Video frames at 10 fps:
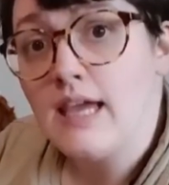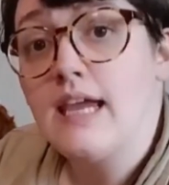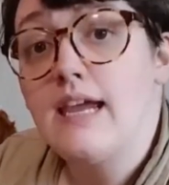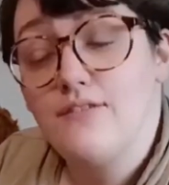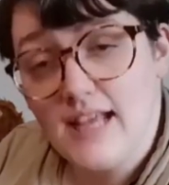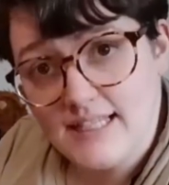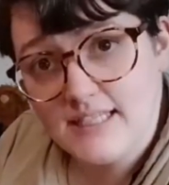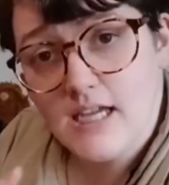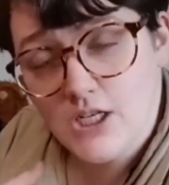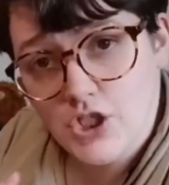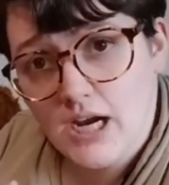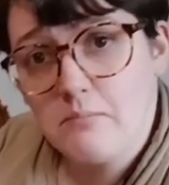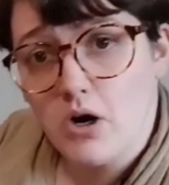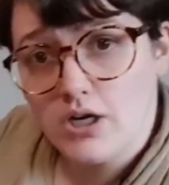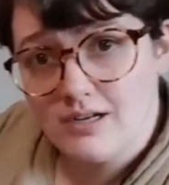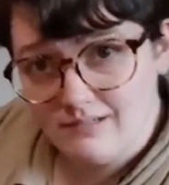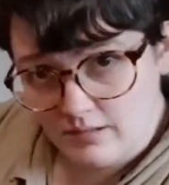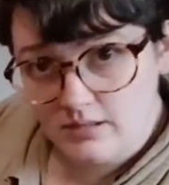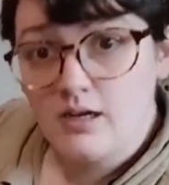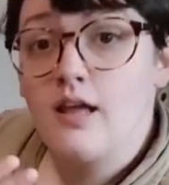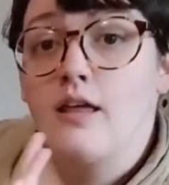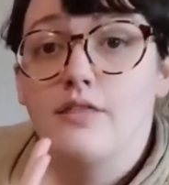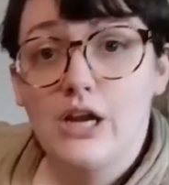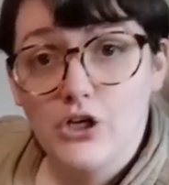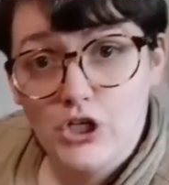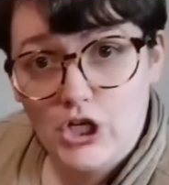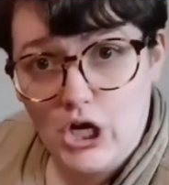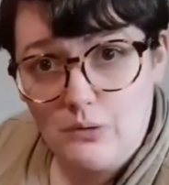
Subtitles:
If that's a check mark, there you go.